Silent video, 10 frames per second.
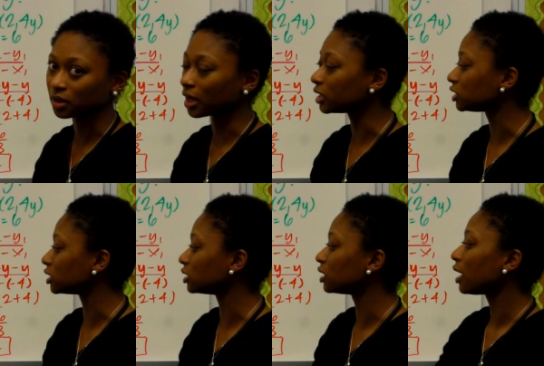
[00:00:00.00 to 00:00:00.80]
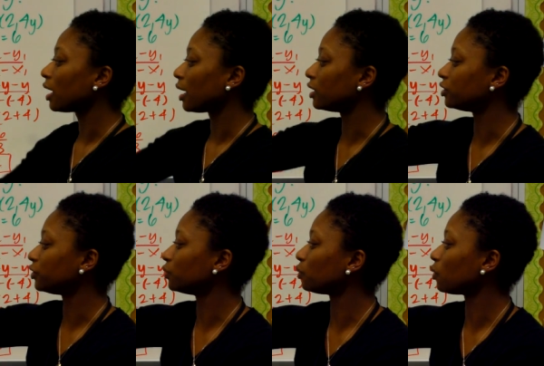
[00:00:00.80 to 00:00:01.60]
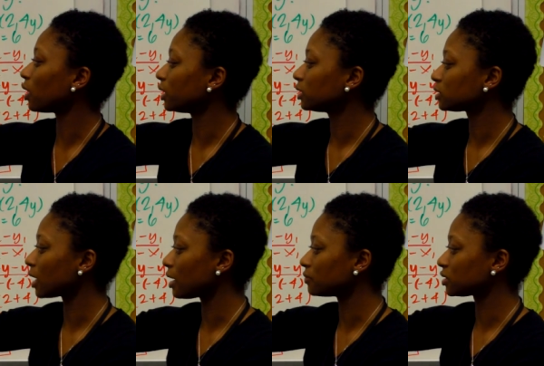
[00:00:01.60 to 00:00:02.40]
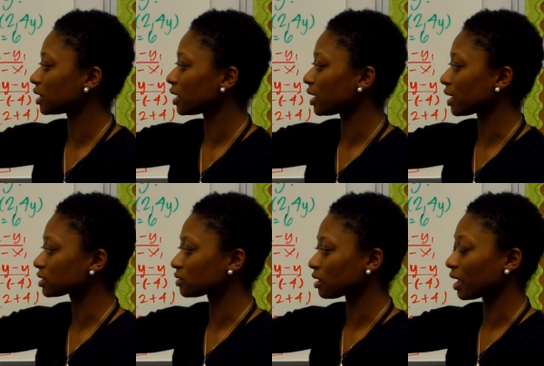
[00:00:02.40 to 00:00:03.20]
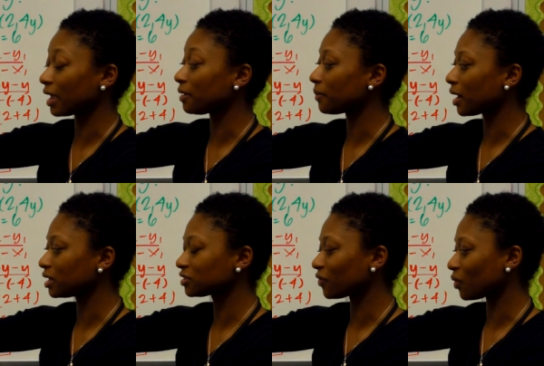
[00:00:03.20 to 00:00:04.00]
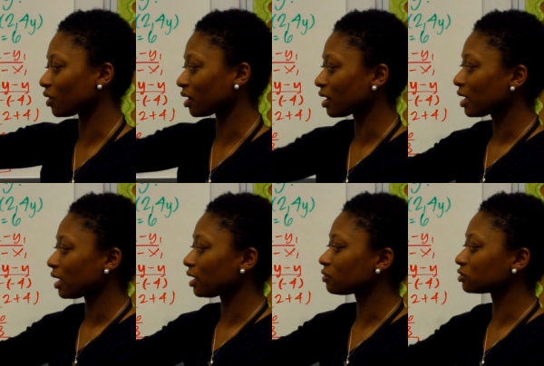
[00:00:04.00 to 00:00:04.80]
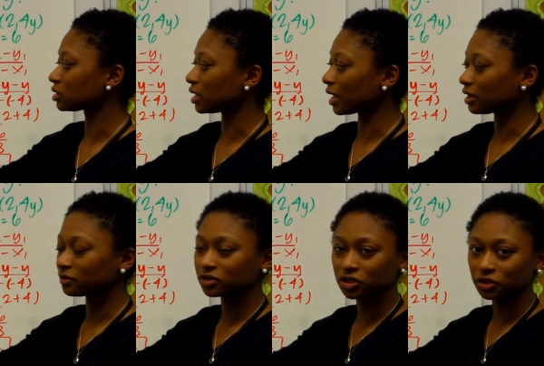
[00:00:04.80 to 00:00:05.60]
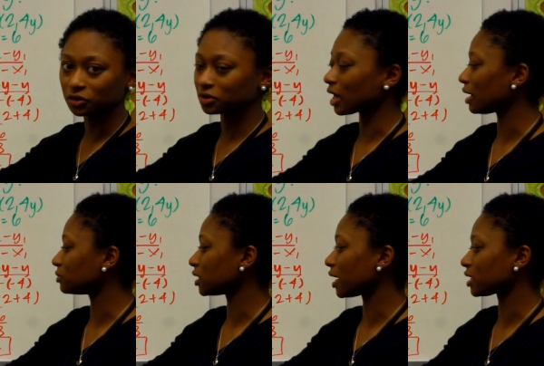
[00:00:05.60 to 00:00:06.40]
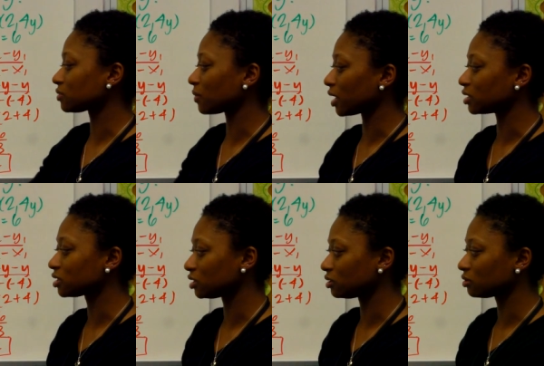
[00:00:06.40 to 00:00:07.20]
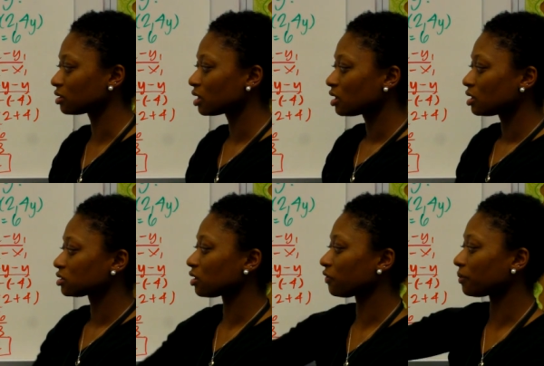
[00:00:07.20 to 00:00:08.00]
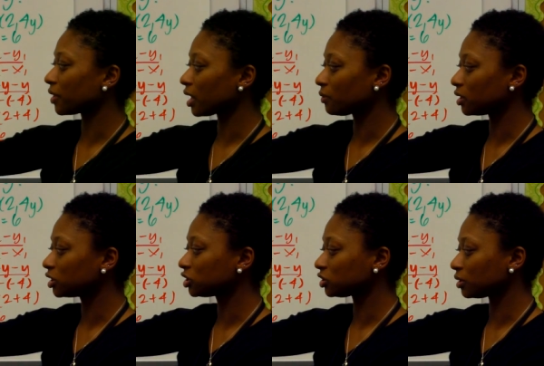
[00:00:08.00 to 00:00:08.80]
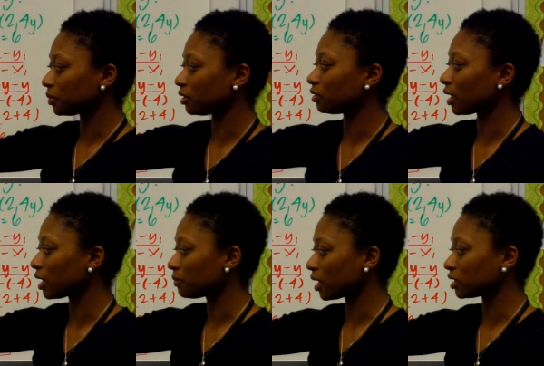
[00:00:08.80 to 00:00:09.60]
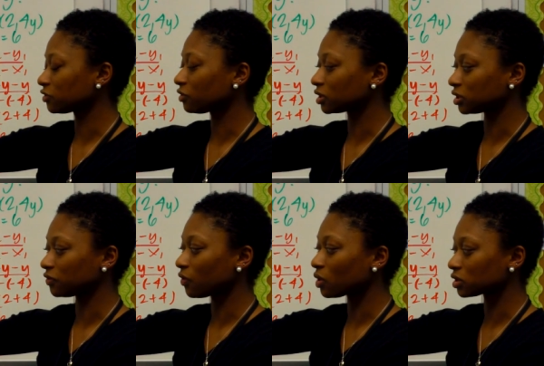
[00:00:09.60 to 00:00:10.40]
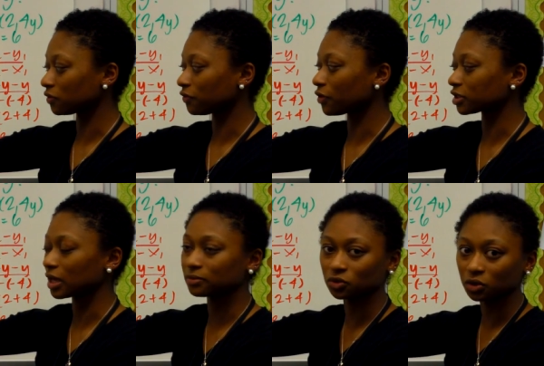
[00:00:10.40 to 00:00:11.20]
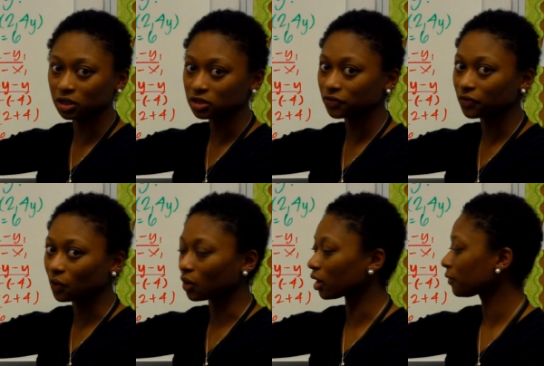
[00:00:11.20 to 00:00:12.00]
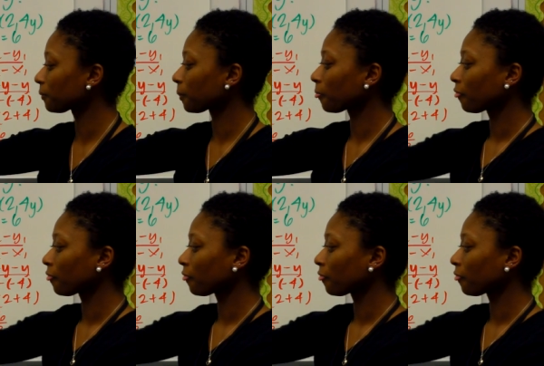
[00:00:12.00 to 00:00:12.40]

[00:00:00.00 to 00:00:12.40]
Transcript: multiplication and do 1 times x 8 minus 4 equals negative 2 times x minus 2. So from there we distribute, 8 minus 4 is just 4, so 4 times 1 is 4,